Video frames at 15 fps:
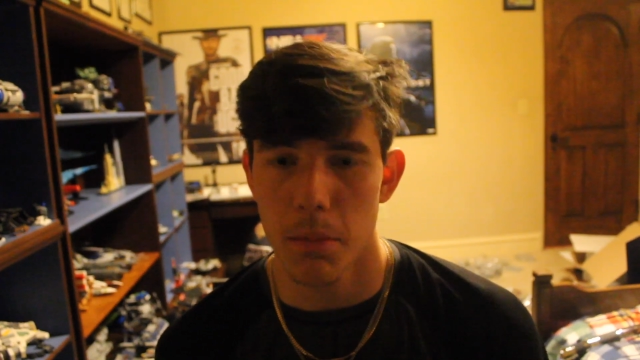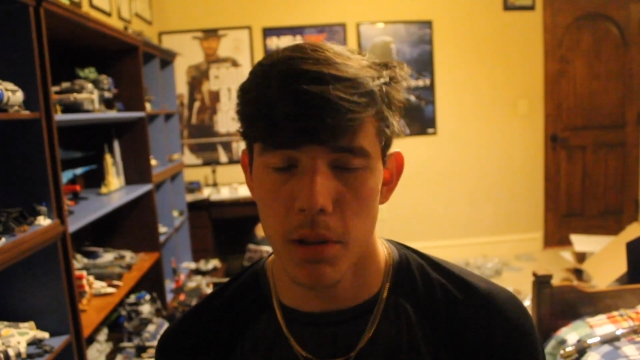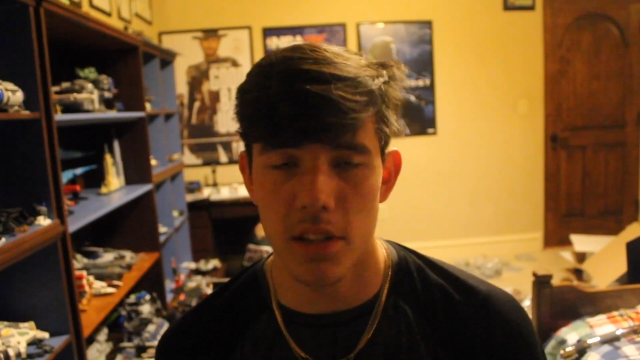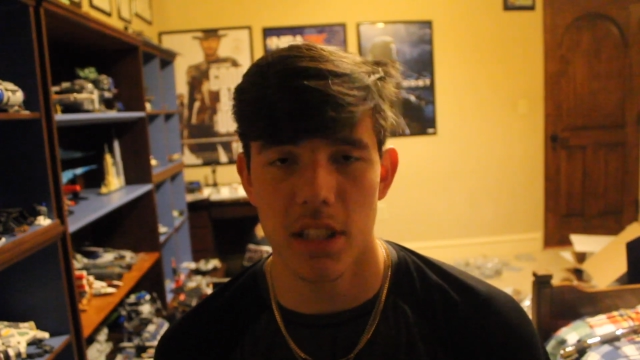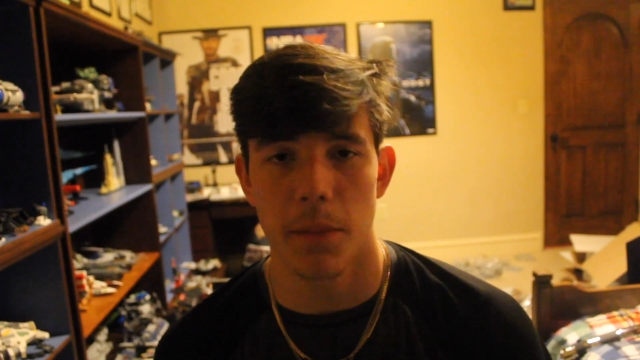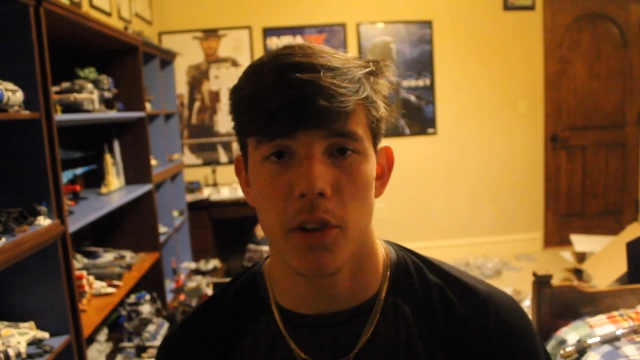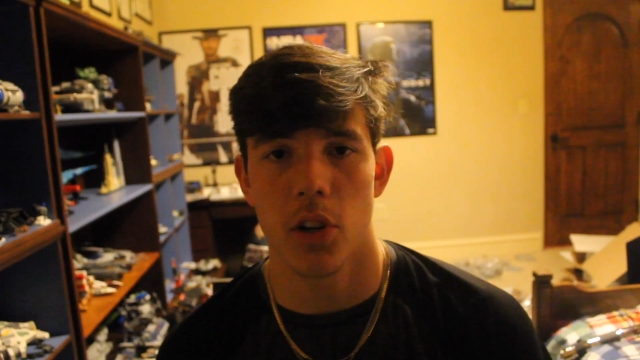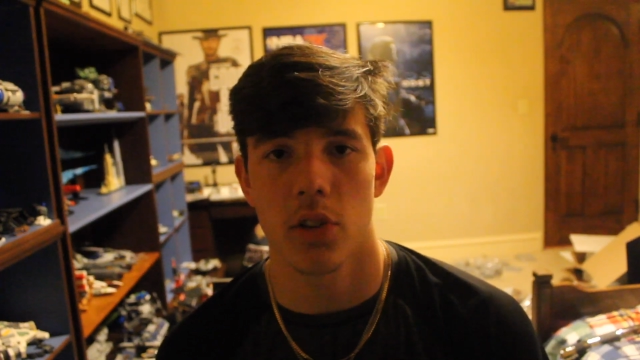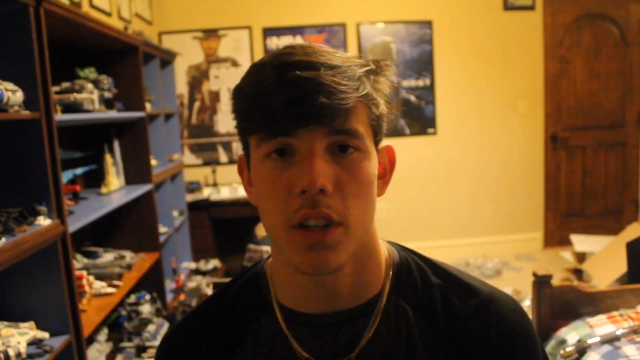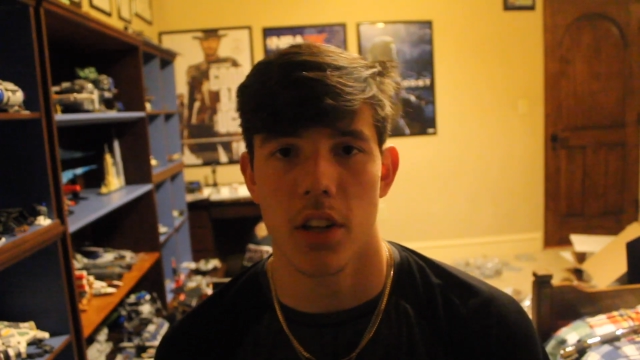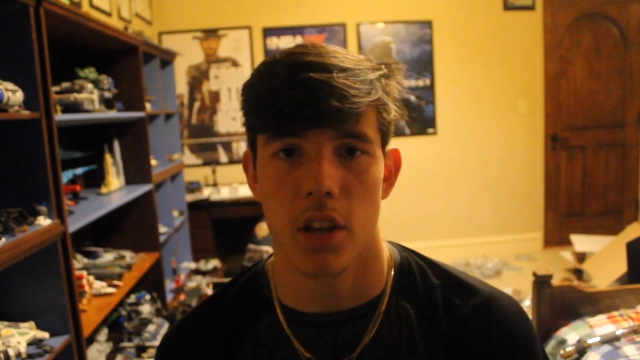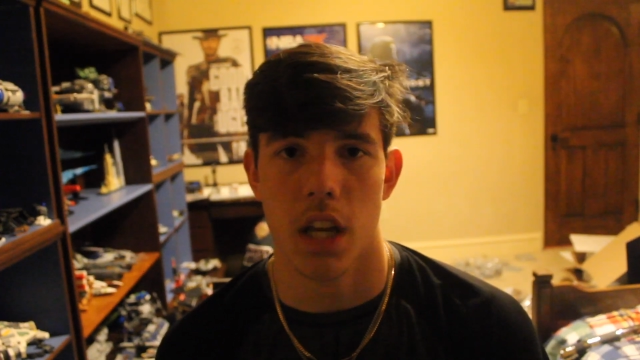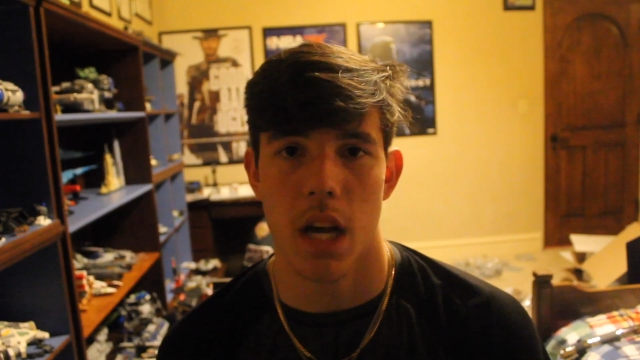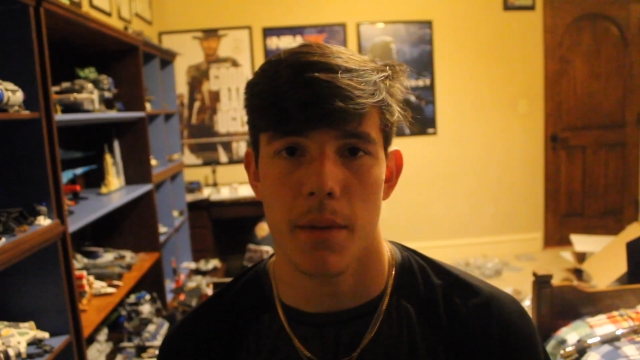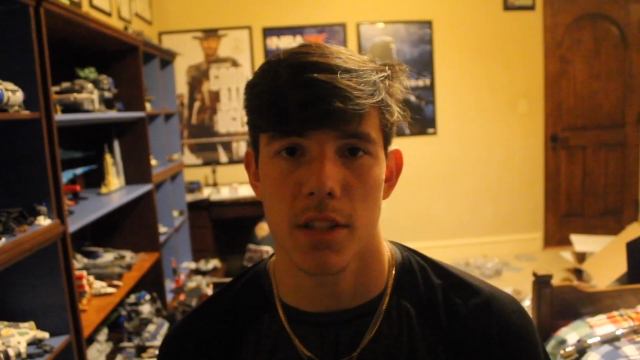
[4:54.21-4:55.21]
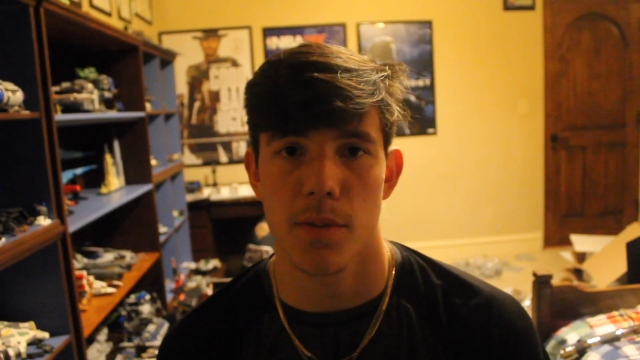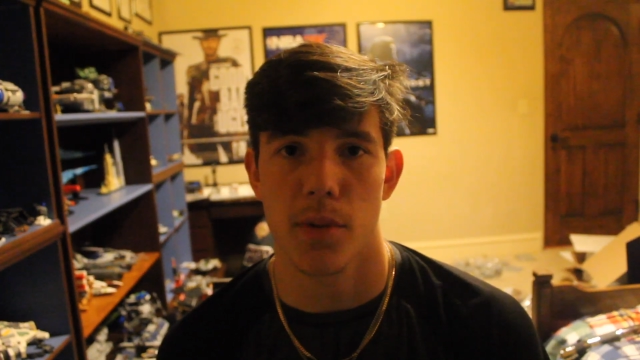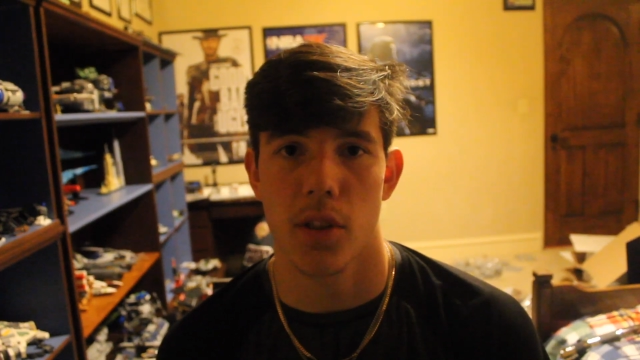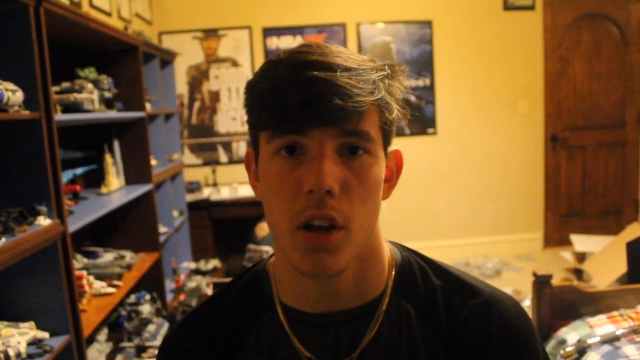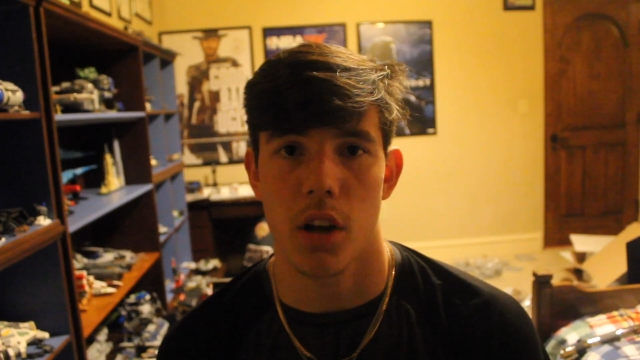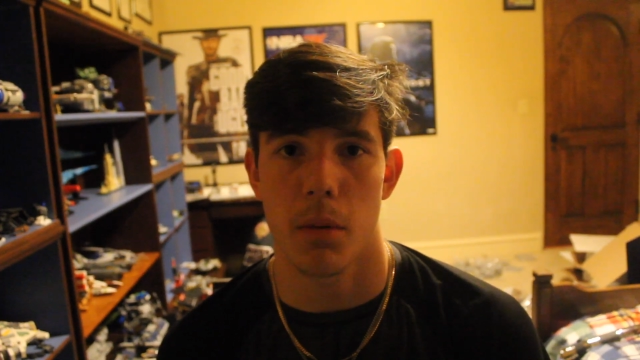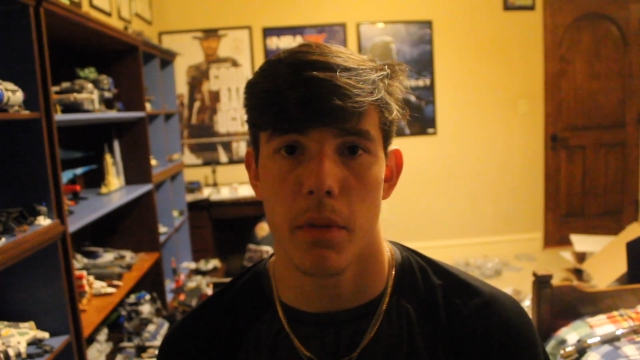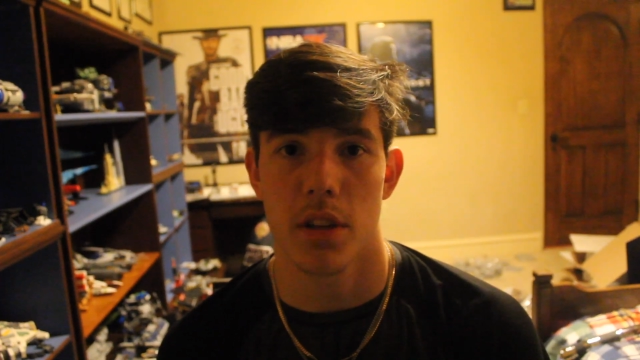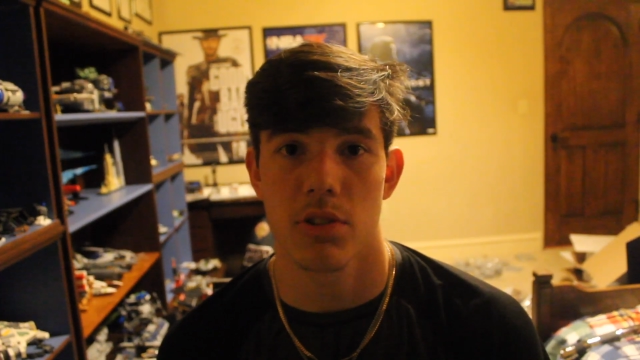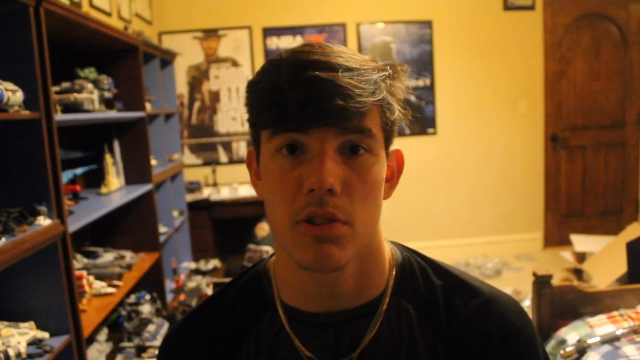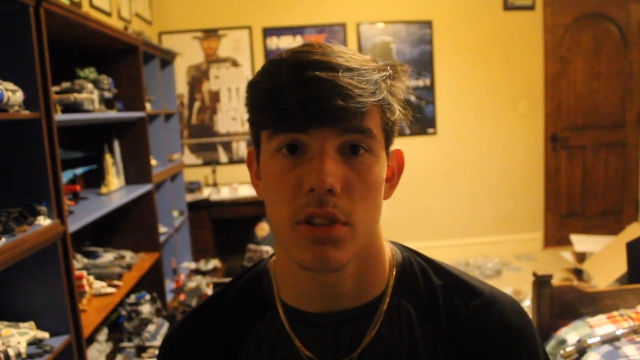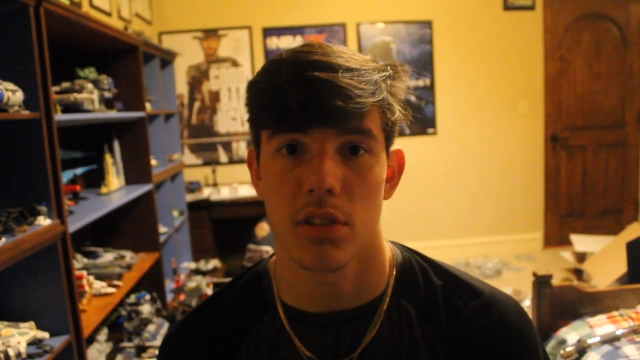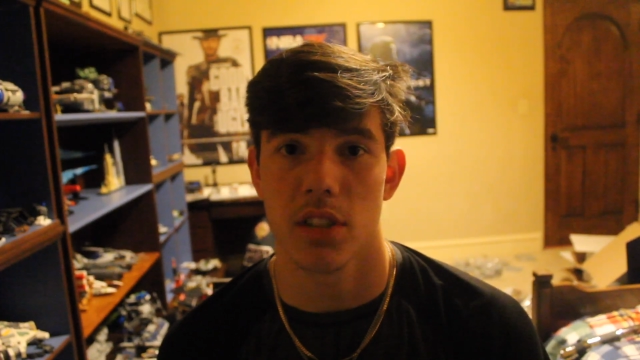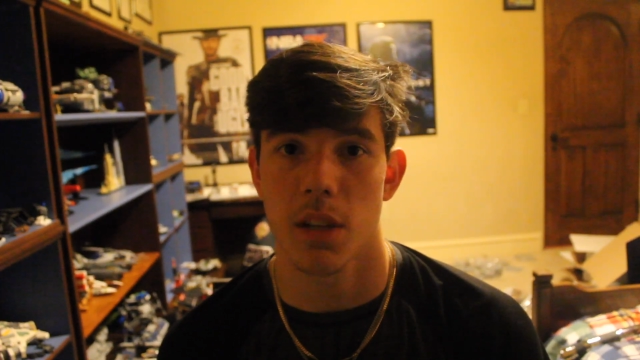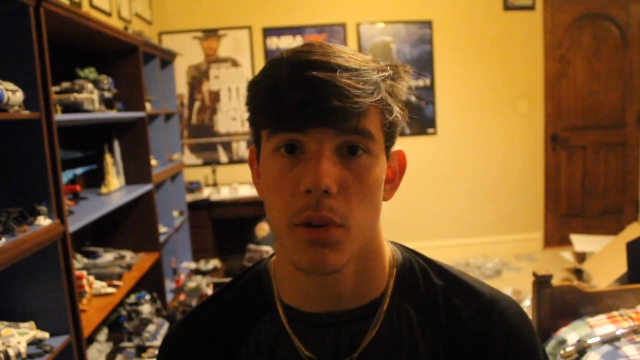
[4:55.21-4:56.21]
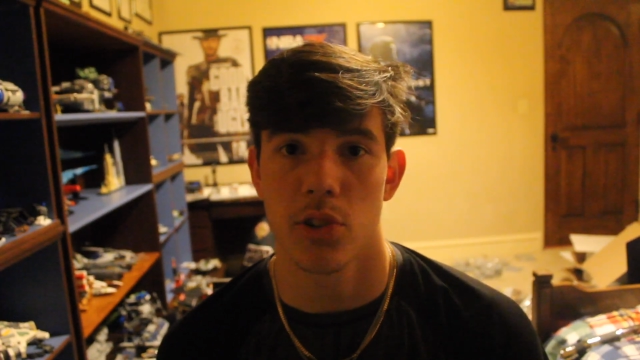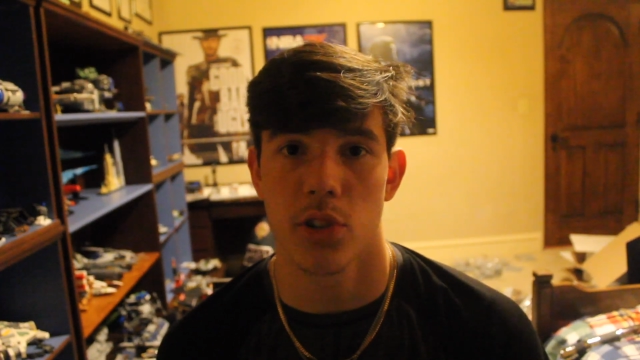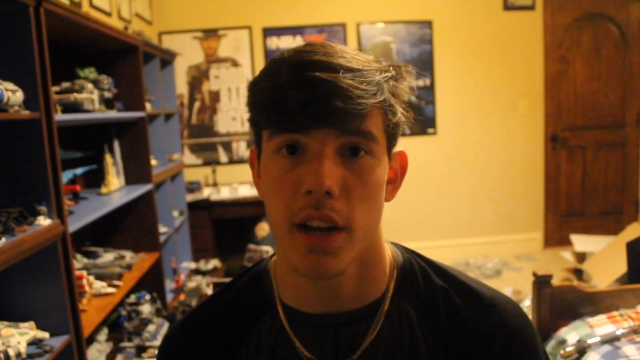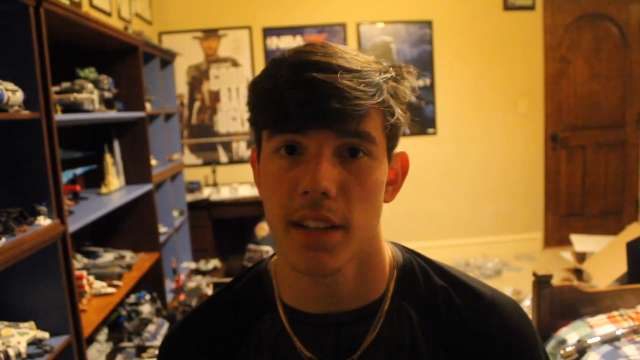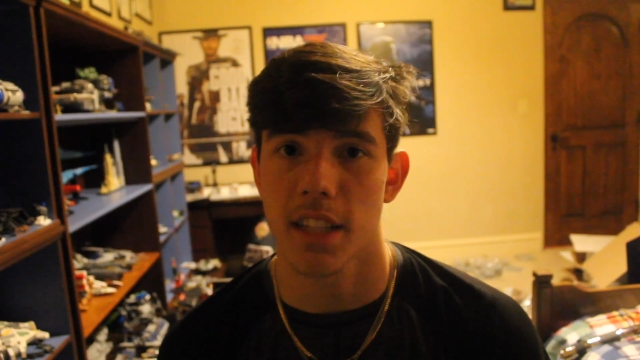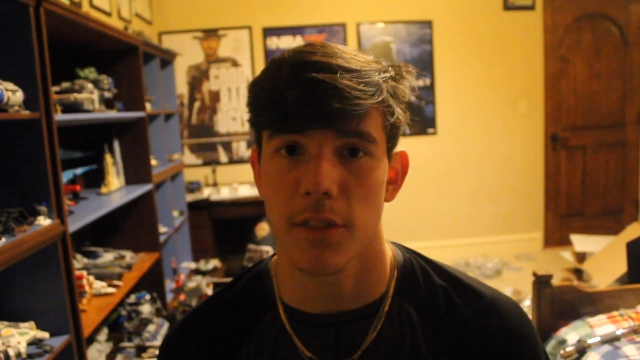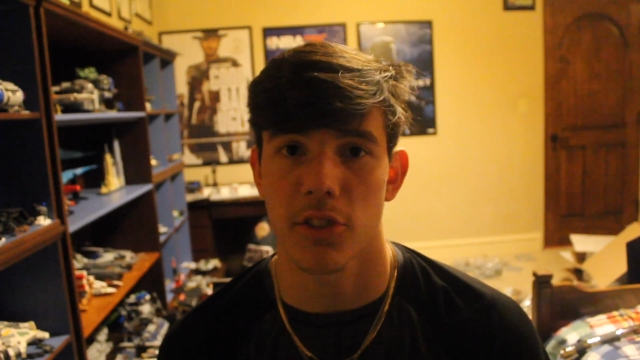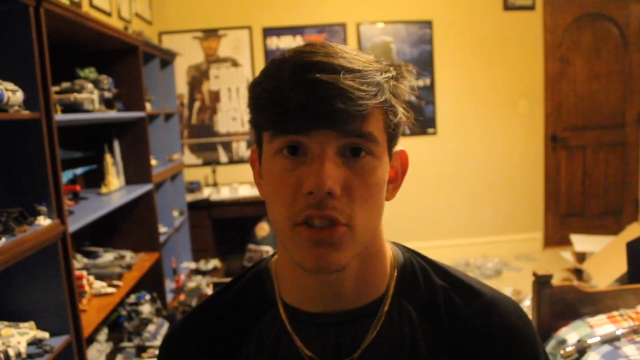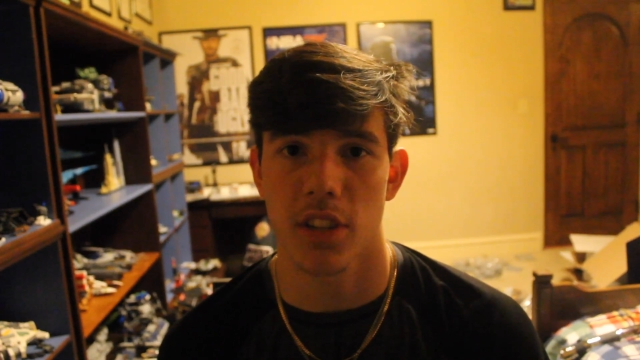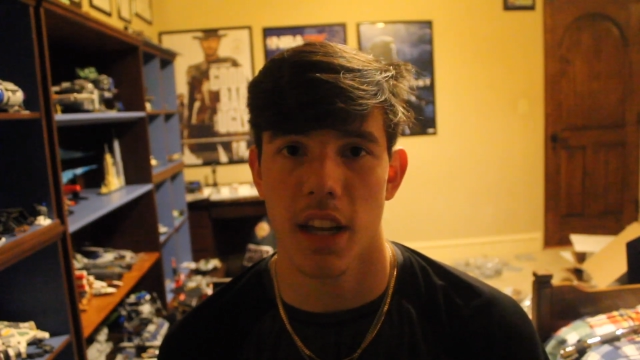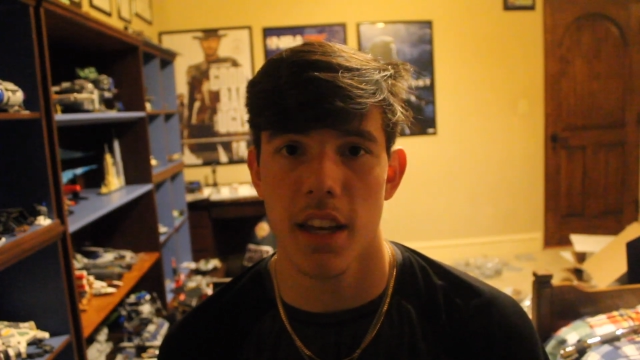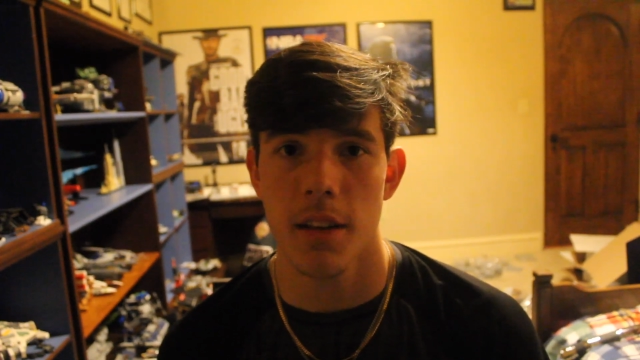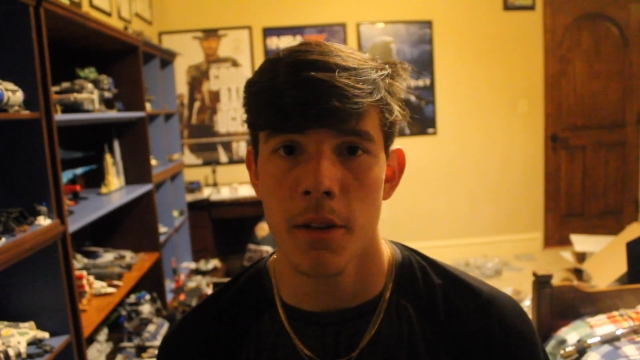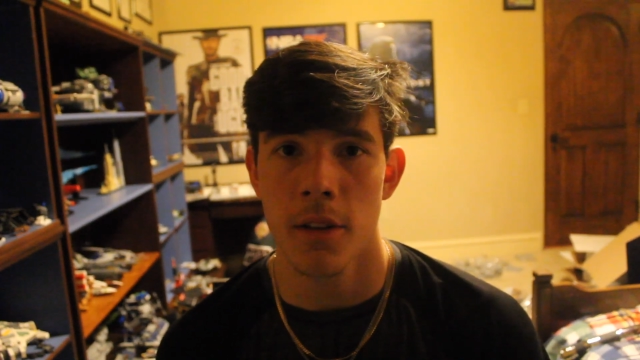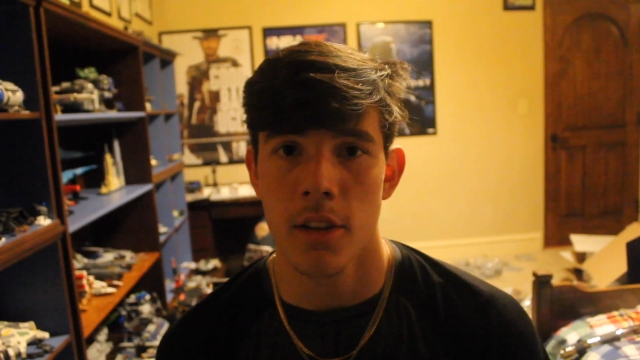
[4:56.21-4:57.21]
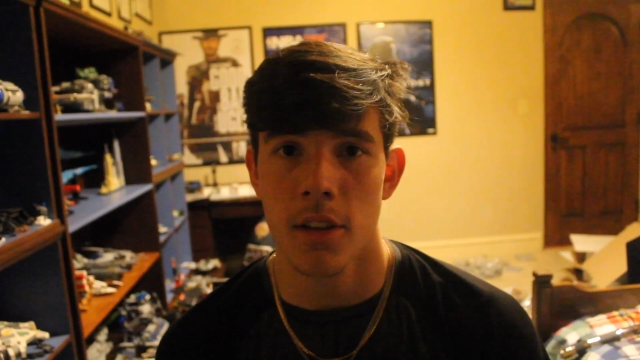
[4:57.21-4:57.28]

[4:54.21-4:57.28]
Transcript: Please let me know down in the comments below. I made sure to see what you guys have to say.